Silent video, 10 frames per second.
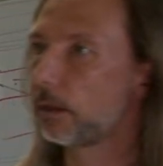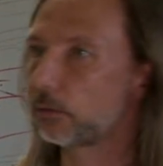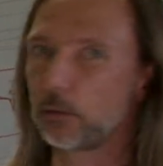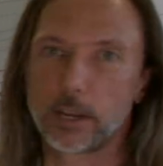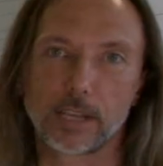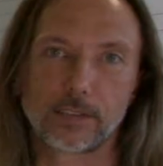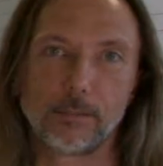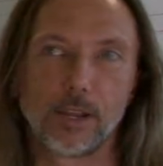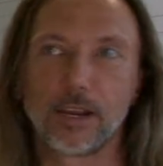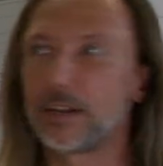So I guess
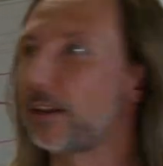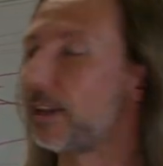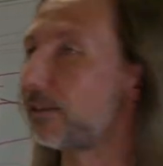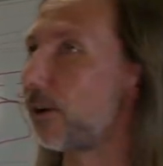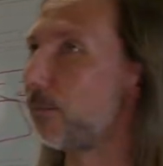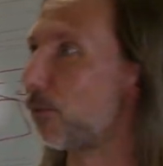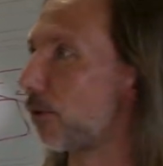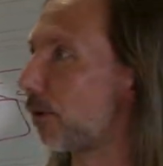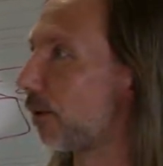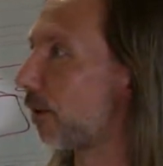I'm done, unless there are
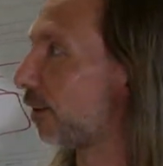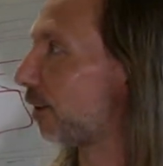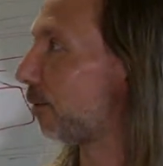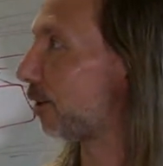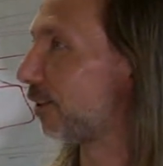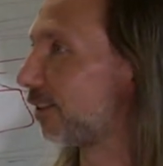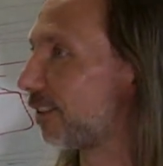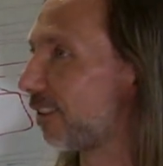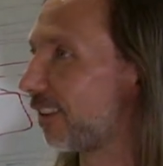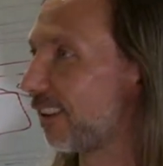more
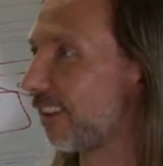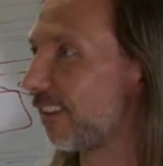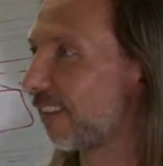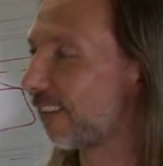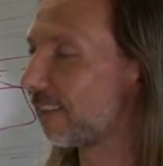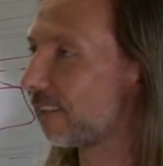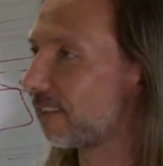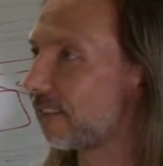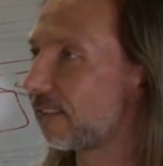questions for Bernie.